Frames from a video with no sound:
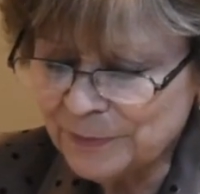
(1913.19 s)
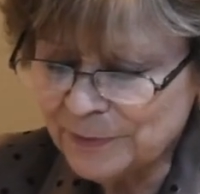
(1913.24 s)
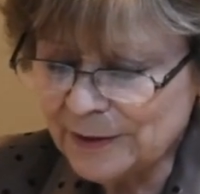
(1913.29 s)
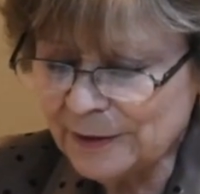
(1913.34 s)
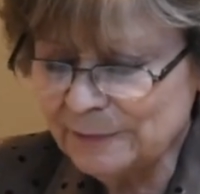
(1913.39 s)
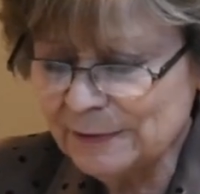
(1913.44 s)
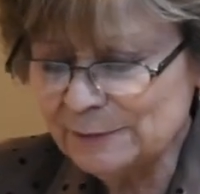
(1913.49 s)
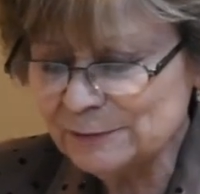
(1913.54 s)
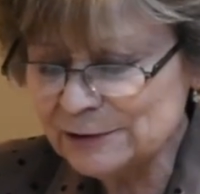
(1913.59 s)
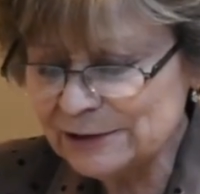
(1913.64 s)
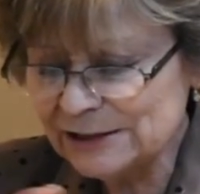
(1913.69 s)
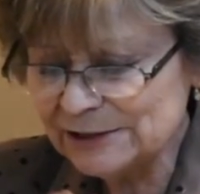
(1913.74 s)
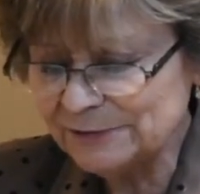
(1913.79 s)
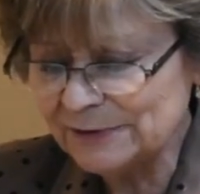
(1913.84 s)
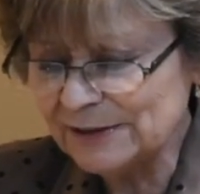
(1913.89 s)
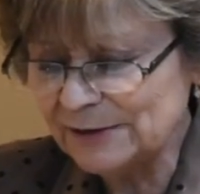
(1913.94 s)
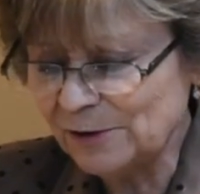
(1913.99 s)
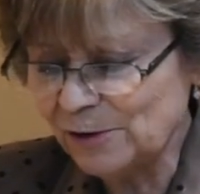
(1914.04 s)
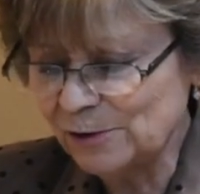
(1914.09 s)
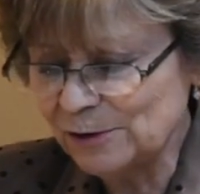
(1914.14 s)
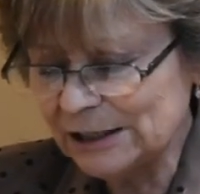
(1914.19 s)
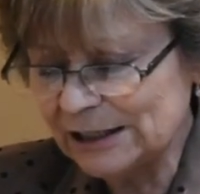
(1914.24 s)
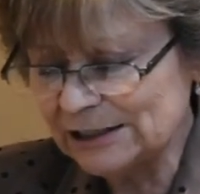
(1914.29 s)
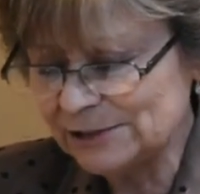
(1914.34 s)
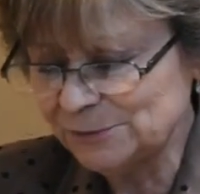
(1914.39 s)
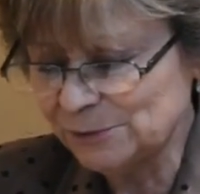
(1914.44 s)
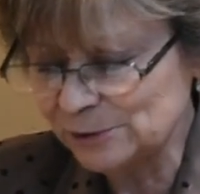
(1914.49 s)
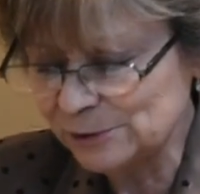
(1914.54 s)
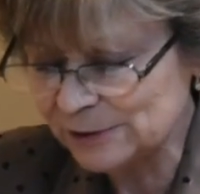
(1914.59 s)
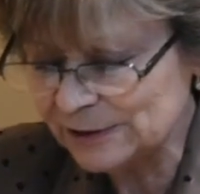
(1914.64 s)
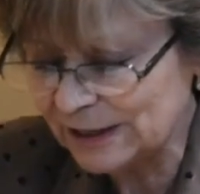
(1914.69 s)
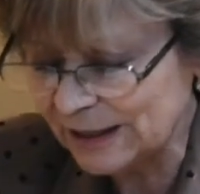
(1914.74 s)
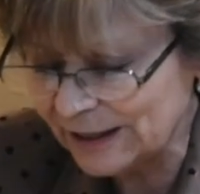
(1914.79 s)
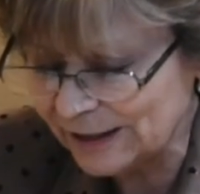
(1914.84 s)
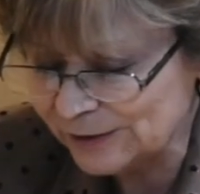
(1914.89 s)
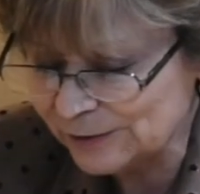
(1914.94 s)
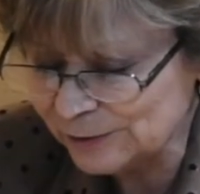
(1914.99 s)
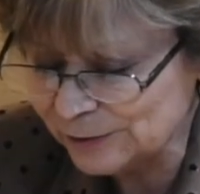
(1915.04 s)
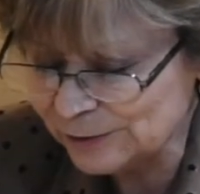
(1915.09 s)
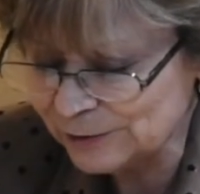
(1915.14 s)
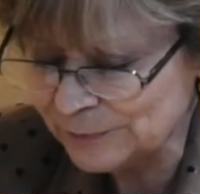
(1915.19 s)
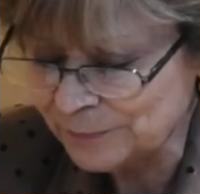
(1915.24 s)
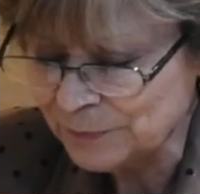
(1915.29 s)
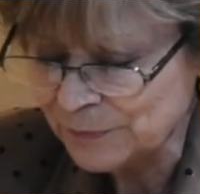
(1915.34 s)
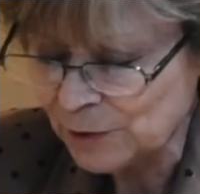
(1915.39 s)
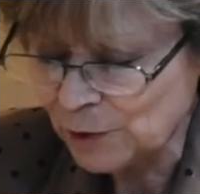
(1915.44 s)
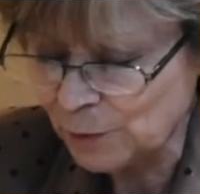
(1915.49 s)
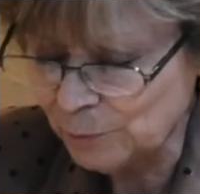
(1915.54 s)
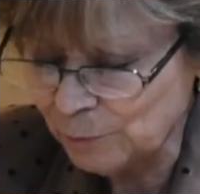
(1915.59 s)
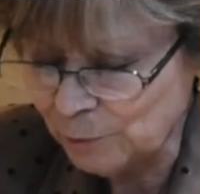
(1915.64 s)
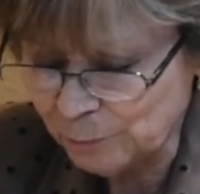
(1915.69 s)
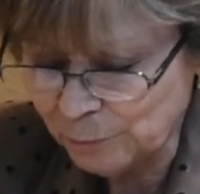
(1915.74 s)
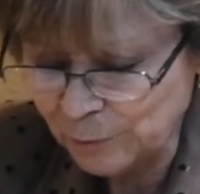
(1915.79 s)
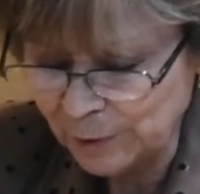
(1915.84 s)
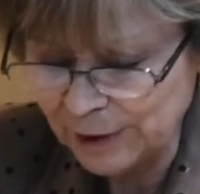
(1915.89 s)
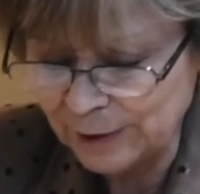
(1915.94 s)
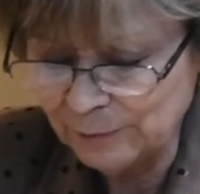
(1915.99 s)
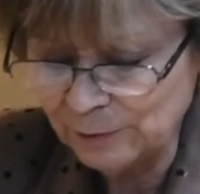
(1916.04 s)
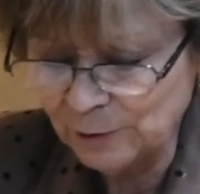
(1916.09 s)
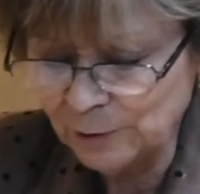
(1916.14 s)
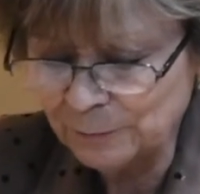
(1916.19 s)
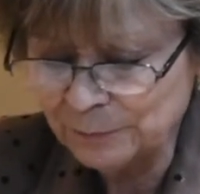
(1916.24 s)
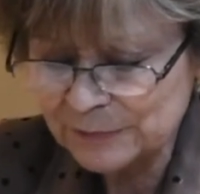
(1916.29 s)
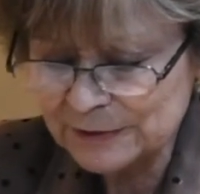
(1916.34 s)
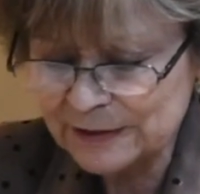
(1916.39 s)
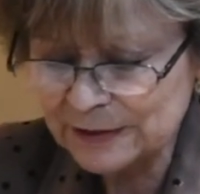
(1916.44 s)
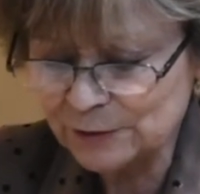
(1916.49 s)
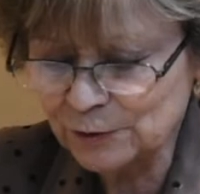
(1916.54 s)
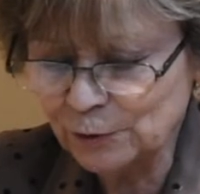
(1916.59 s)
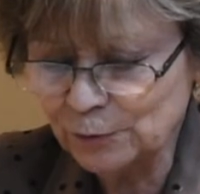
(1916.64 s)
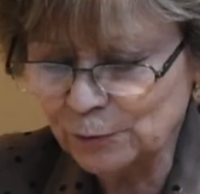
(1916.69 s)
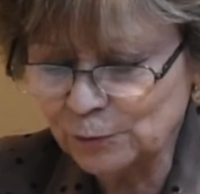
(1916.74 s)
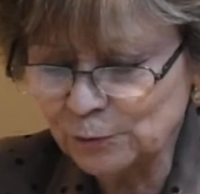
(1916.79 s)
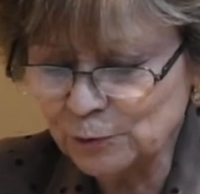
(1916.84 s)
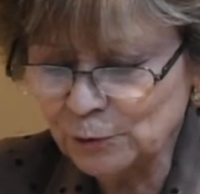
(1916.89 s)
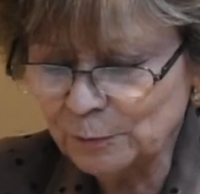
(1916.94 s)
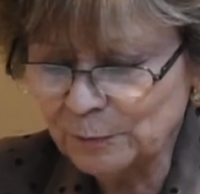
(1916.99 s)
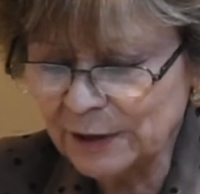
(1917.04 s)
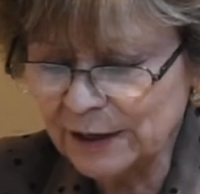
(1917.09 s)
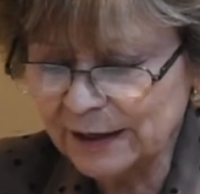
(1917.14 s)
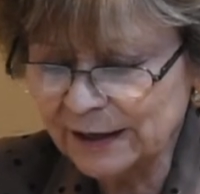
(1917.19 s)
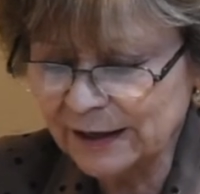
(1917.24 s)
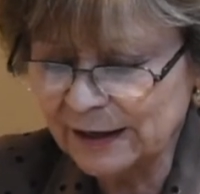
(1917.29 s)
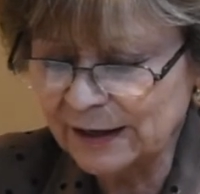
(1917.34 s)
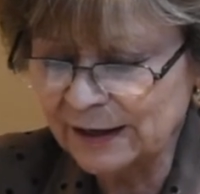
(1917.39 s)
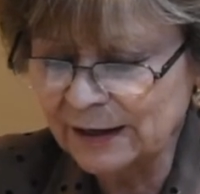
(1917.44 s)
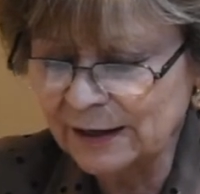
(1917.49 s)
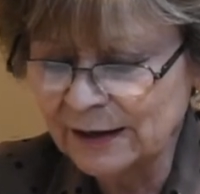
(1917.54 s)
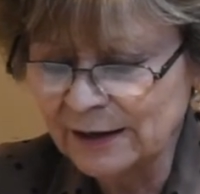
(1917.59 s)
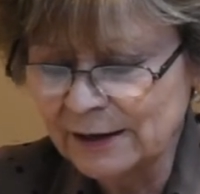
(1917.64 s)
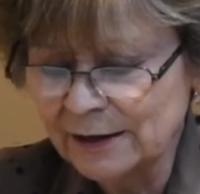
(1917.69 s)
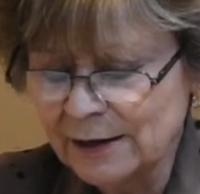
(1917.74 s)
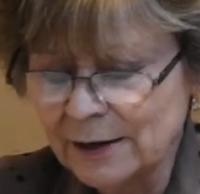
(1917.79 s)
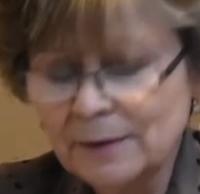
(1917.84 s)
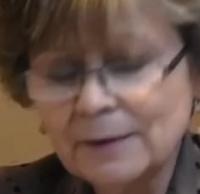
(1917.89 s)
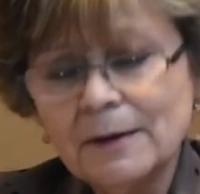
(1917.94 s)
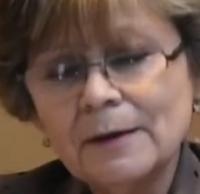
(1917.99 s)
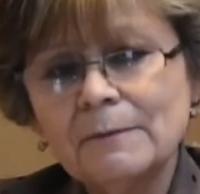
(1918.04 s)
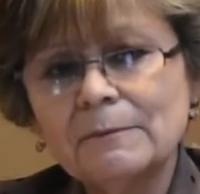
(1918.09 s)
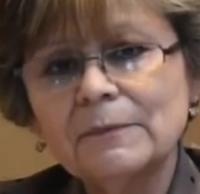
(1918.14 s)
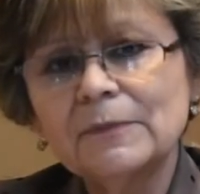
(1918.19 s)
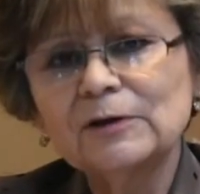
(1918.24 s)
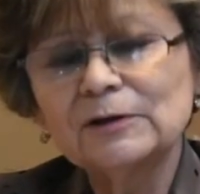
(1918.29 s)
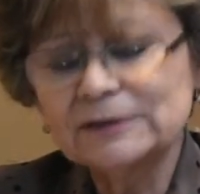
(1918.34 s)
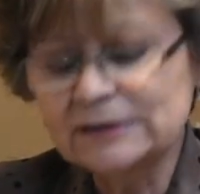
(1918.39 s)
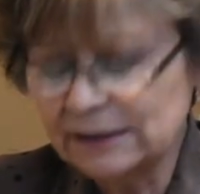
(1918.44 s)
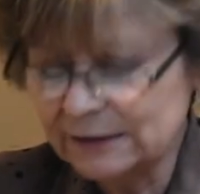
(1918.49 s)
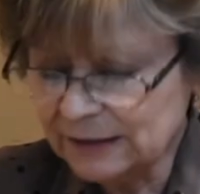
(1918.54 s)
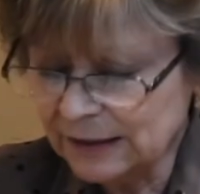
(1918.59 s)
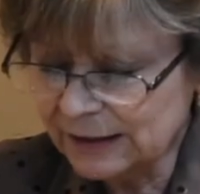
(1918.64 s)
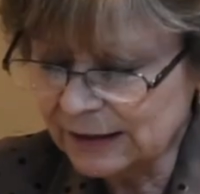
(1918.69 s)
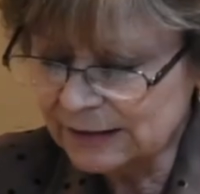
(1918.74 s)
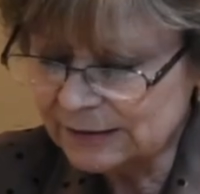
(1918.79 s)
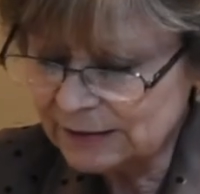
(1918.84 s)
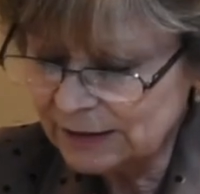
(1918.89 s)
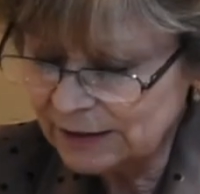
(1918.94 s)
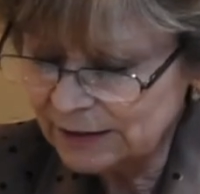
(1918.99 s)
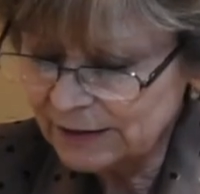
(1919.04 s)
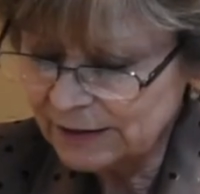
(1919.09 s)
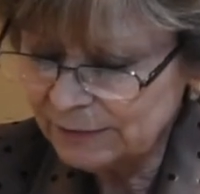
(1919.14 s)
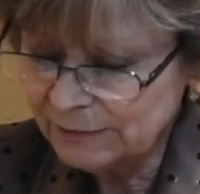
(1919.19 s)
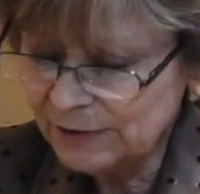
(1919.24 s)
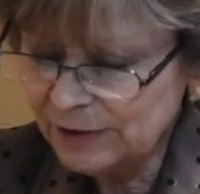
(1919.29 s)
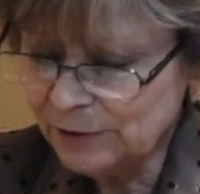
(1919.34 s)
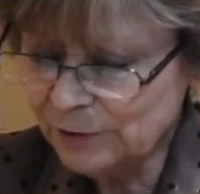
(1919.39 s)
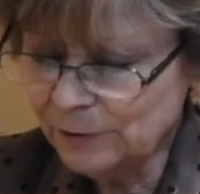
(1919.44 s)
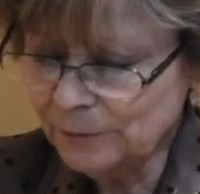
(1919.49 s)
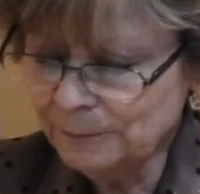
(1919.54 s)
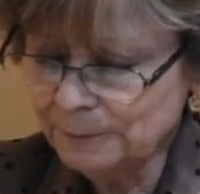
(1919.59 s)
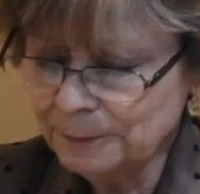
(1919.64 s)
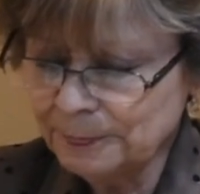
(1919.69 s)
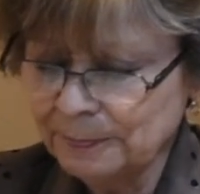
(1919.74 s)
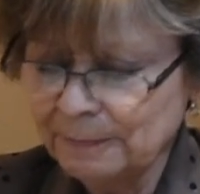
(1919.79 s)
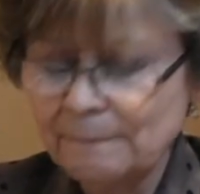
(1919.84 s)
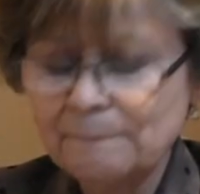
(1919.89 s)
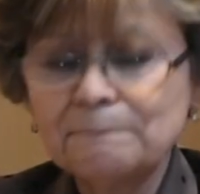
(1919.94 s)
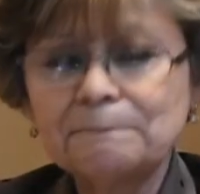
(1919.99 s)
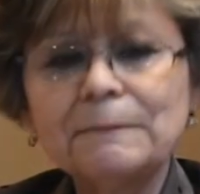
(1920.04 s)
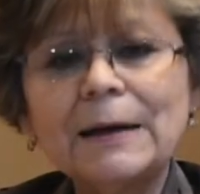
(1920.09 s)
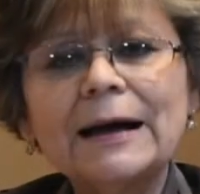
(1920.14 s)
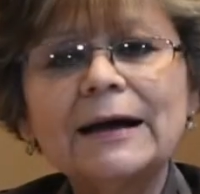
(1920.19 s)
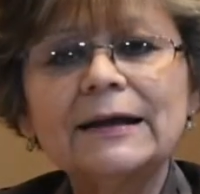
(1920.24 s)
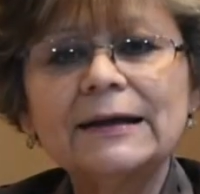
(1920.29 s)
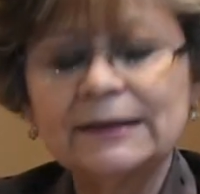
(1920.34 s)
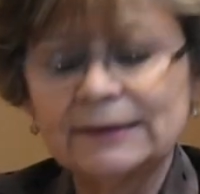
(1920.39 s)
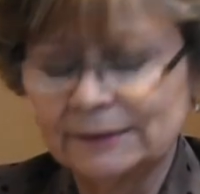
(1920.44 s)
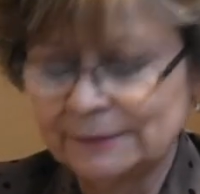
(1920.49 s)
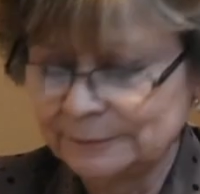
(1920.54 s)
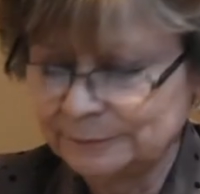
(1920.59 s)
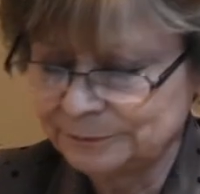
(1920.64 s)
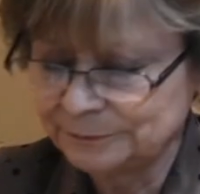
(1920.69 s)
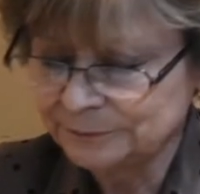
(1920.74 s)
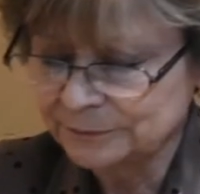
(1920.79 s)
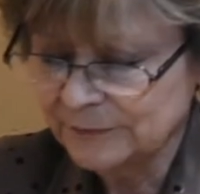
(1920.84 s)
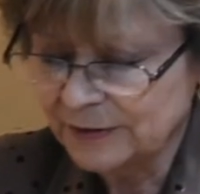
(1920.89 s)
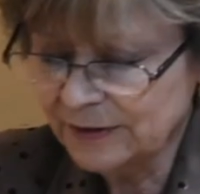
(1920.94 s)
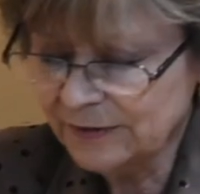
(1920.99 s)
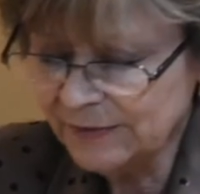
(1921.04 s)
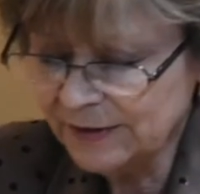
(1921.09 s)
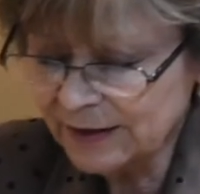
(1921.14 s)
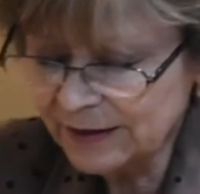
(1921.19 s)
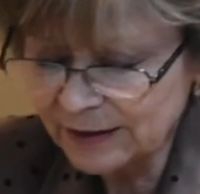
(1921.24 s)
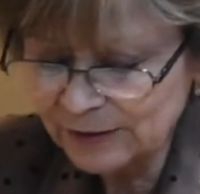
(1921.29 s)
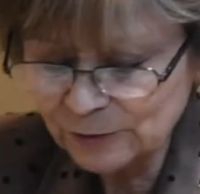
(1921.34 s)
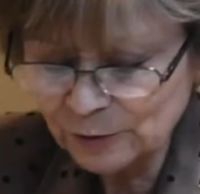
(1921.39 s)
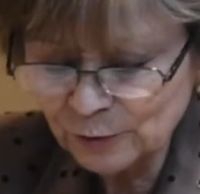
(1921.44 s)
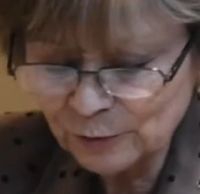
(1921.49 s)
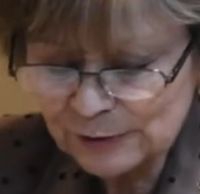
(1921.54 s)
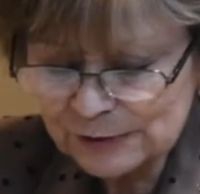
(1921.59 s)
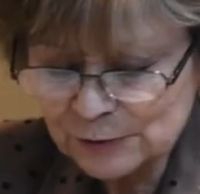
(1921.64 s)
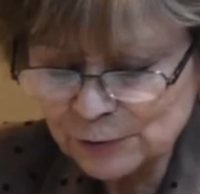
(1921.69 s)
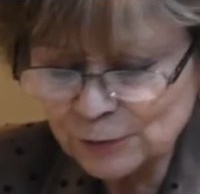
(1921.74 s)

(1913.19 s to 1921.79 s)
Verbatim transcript: And so we need to be strong as people of God in unity, becoming one to be against the attacks of the enemy so they will